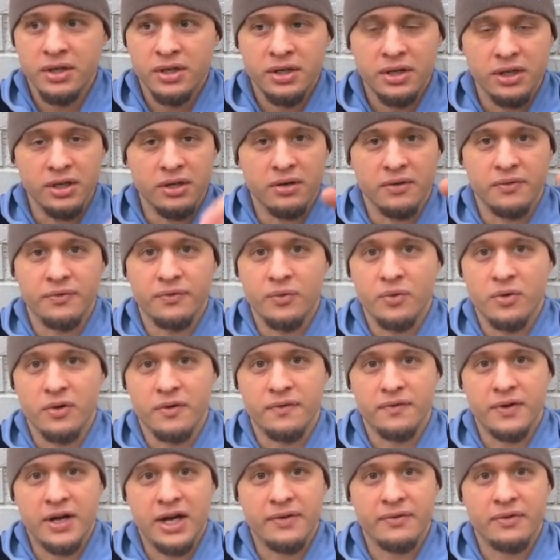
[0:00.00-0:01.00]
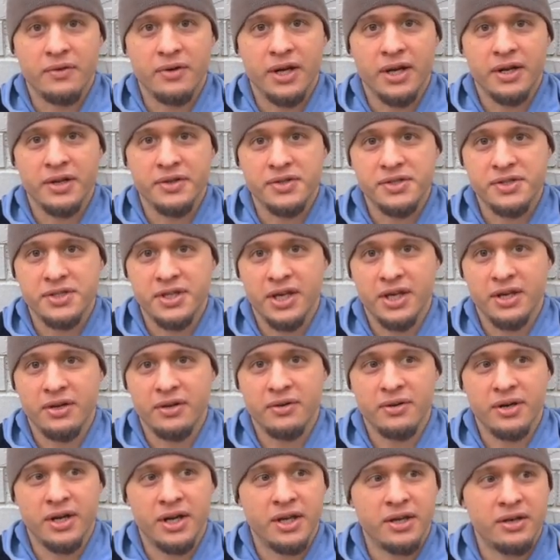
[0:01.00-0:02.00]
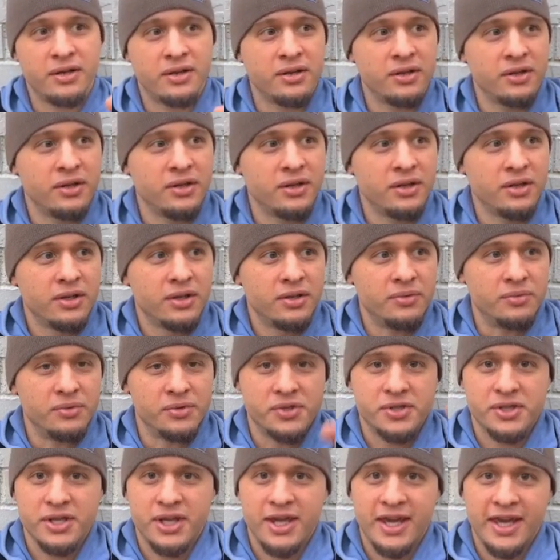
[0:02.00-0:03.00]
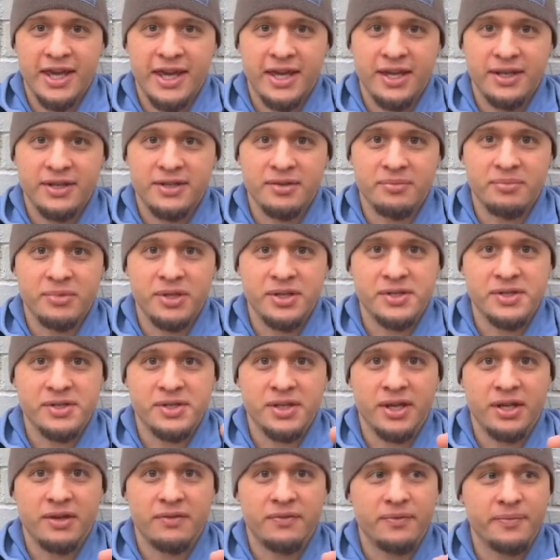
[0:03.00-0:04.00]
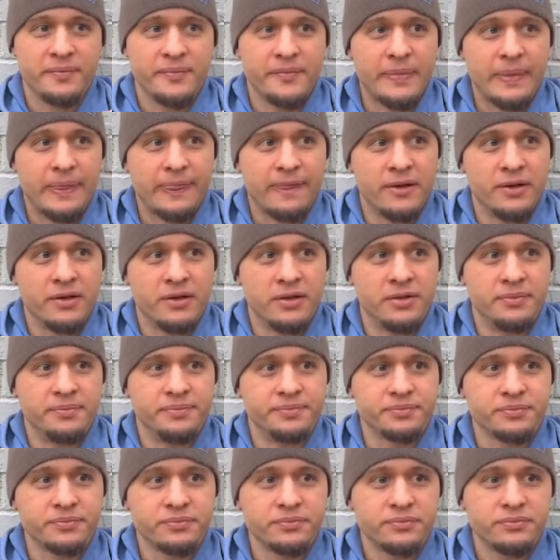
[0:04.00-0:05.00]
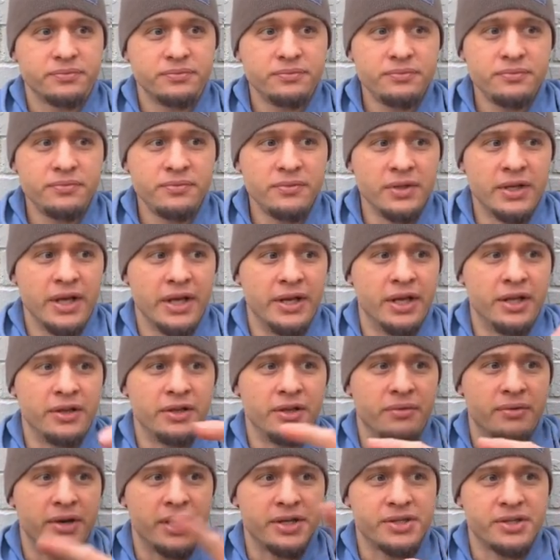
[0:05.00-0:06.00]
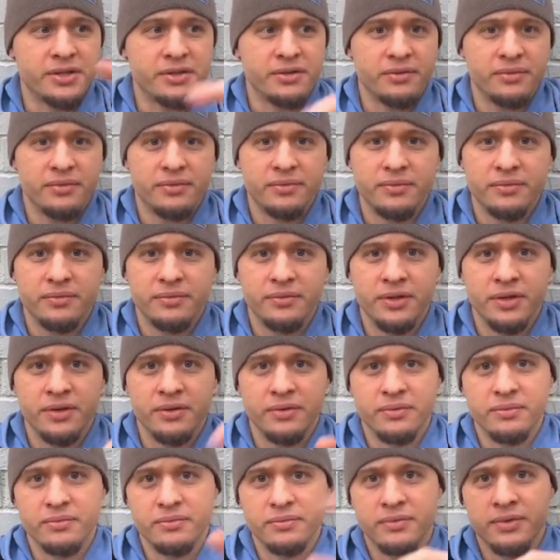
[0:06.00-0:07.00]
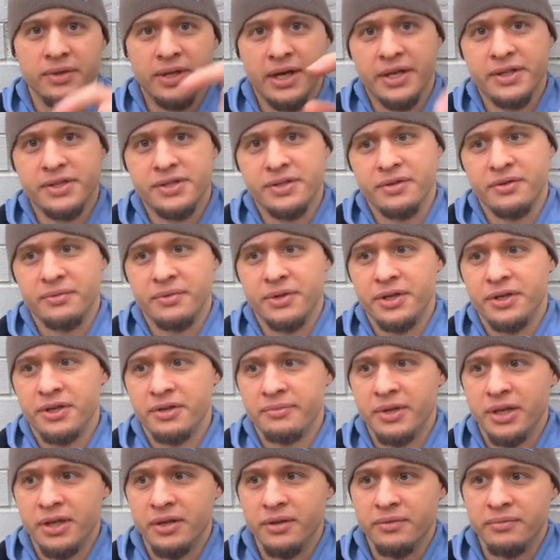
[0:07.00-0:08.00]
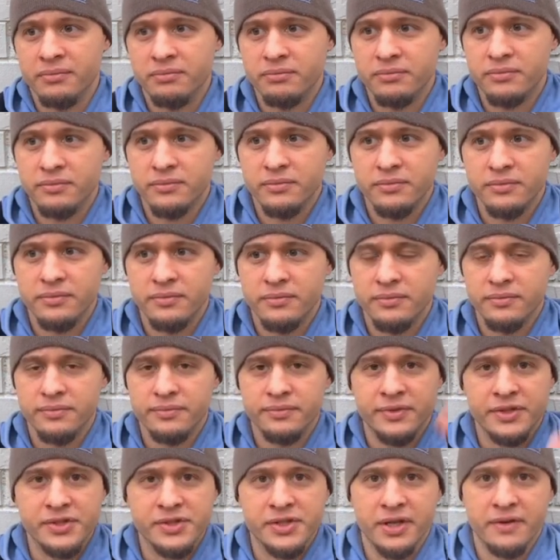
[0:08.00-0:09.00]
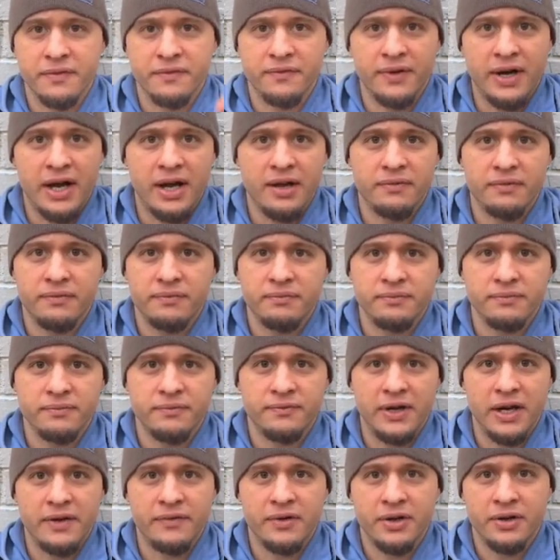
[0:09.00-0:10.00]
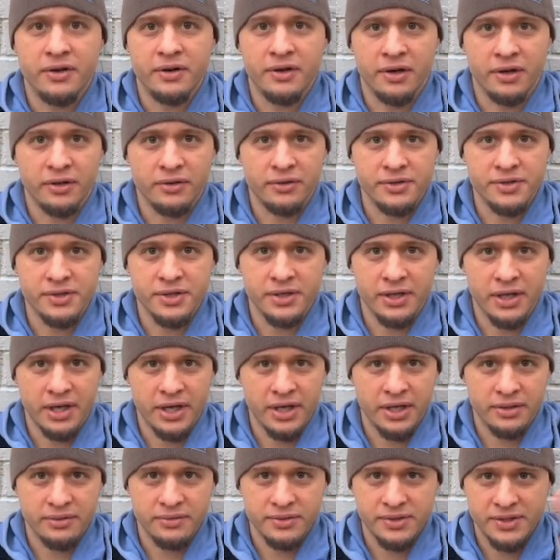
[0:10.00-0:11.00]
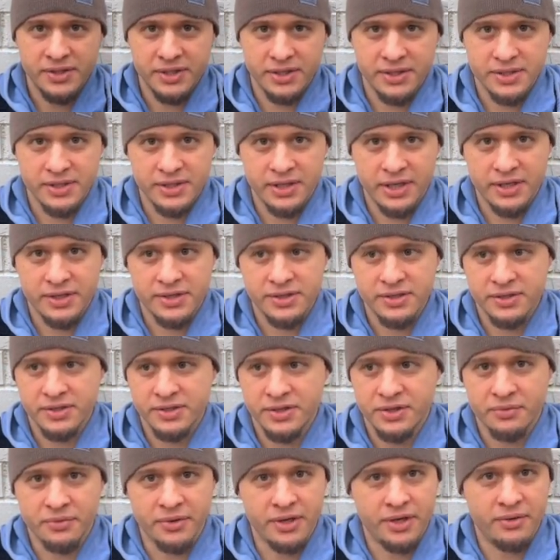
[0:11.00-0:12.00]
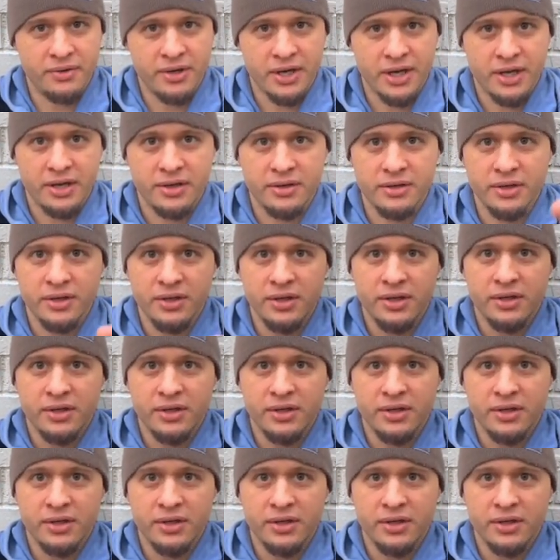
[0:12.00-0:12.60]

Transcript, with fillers: You know, four or five grand. It's ten grand we'll say eight to be safe. Um, and then the rest of the you know nights of the week, you're making say five five hundred dollars a night. Six nights is three grand.